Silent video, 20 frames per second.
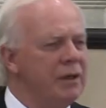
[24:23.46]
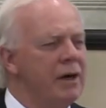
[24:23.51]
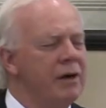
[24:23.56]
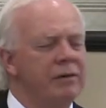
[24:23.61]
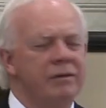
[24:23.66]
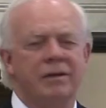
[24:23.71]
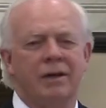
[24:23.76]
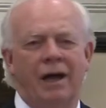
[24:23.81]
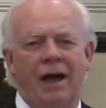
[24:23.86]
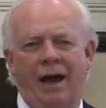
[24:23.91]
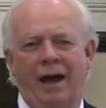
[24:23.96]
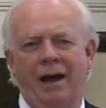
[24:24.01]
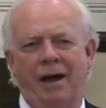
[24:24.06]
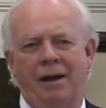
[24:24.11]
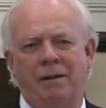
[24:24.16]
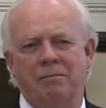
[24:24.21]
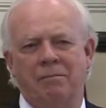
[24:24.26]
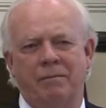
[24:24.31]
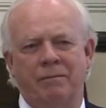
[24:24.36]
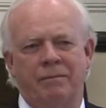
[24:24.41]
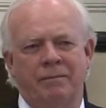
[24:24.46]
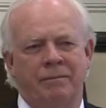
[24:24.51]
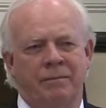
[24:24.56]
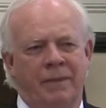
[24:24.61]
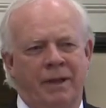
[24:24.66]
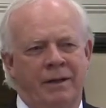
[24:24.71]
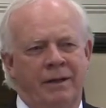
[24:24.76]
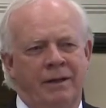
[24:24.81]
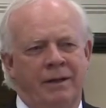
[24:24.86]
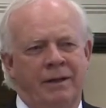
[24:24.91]
our time?
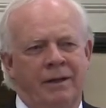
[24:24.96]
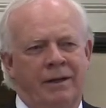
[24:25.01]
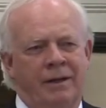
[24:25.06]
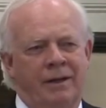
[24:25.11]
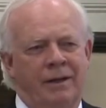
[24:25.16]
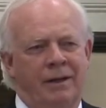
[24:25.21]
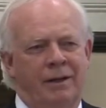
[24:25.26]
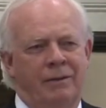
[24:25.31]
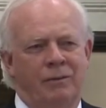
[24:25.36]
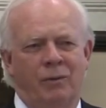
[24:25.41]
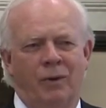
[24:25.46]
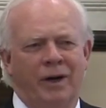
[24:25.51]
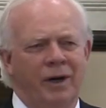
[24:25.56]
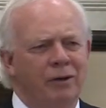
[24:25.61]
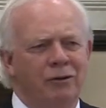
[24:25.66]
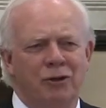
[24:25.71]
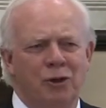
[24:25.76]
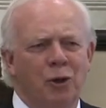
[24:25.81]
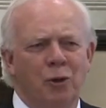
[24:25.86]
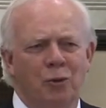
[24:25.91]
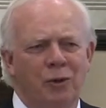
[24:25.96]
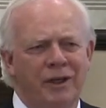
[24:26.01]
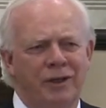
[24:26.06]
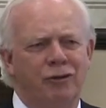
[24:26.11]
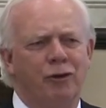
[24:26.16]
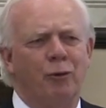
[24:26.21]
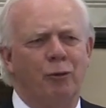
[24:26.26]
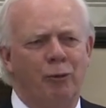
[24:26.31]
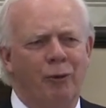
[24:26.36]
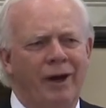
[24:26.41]
Uh, where do we
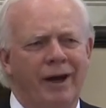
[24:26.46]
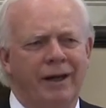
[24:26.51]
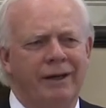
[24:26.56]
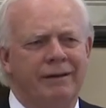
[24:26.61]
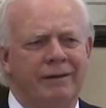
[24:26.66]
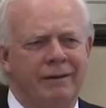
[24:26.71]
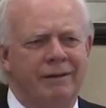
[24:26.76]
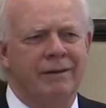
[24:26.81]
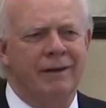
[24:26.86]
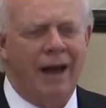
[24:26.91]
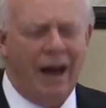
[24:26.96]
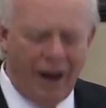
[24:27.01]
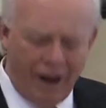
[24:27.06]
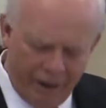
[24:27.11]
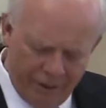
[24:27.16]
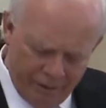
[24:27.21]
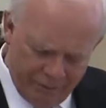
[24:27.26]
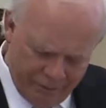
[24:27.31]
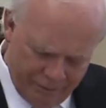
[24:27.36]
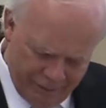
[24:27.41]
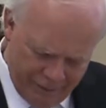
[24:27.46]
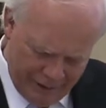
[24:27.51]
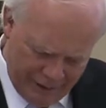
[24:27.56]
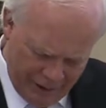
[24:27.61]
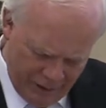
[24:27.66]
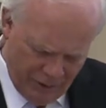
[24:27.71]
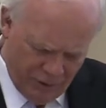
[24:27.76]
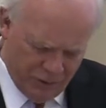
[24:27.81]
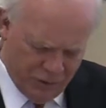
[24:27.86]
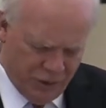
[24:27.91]
direct our
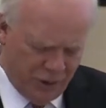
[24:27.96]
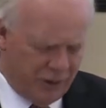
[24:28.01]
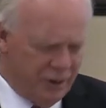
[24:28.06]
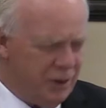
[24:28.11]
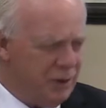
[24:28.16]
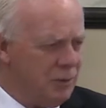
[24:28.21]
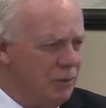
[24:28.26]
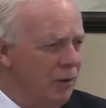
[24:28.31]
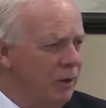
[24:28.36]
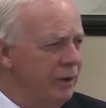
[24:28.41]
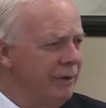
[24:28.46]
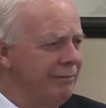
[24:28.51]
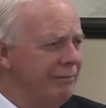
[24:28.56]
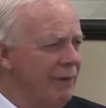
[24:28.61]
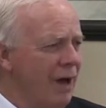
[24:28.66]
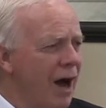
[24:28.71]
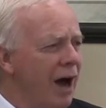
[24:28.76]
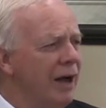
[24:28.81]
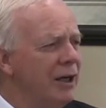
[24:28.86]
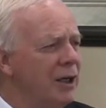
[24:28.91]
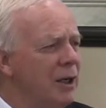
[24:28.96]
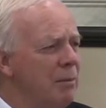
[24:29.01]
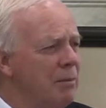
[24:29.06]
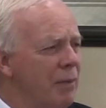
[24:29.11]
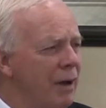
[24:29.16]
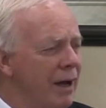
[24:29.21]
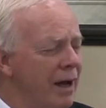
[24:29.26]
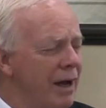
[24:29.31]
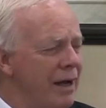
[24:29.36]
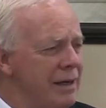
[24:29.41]
energies? What
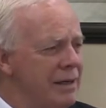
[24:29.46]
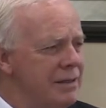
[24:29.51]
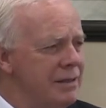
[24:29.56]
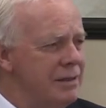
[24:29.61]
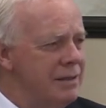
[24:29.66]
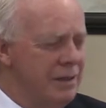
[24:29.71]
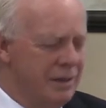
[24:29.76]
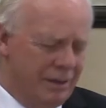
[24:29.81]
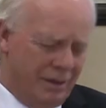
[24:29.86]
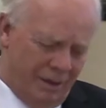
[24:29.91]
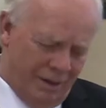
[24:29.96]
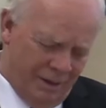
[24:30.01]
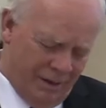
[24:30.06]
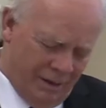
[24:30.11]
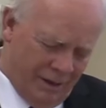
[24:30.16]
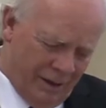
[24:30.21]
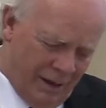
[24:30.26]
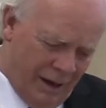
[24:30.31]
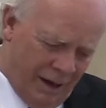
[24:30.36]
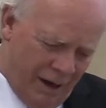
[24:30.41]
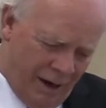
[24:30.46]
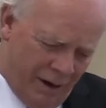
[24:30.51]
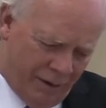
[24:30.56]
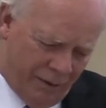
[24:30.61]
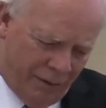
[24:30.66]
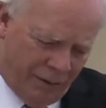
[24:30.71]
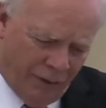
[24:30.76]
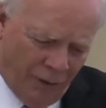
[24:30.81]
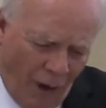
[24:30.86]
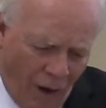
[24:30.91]
occupies our
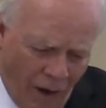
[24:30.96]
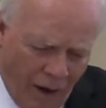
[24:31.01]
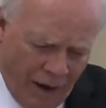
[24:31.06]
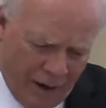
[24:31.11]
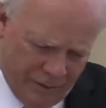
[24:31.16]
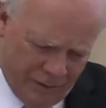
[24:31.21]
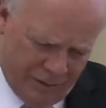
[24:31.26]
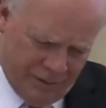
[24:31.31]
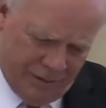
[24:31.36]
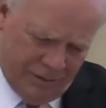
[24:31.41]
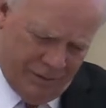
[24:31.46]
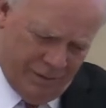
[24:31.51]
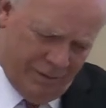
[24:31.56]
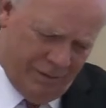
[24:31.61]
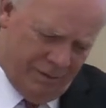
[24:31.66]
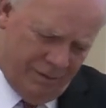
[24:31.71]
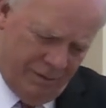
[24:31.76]
thoughts?